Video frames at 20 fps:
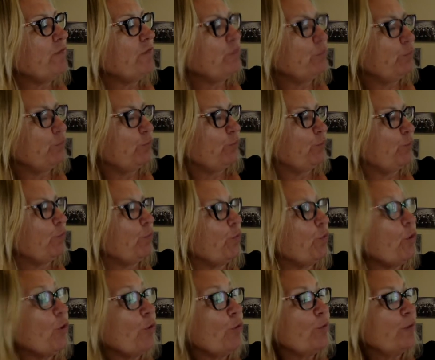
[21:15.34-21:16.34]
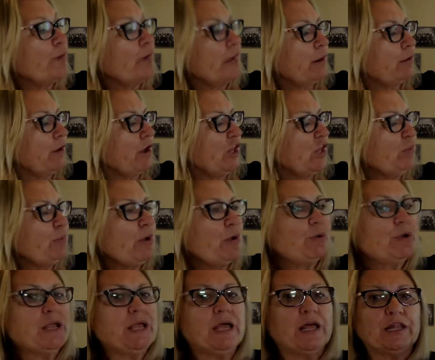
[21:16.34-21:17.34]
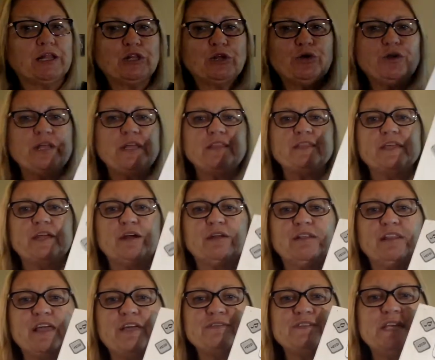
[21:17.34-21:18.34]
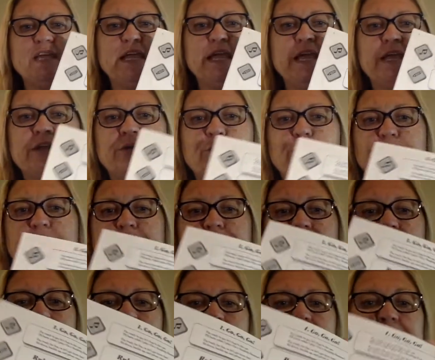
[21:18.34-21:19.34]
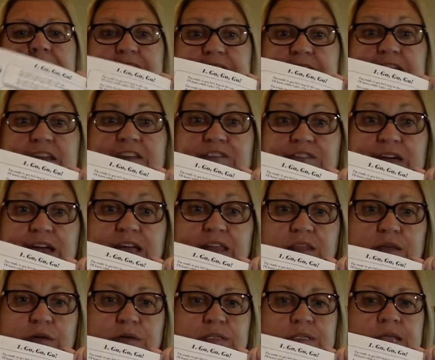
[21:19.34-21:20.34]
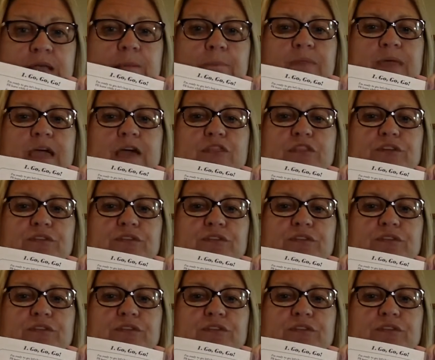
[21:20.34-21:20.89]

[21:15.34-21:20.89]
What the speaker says: the road are all about learning their left hand, right hand, and identifying those, and their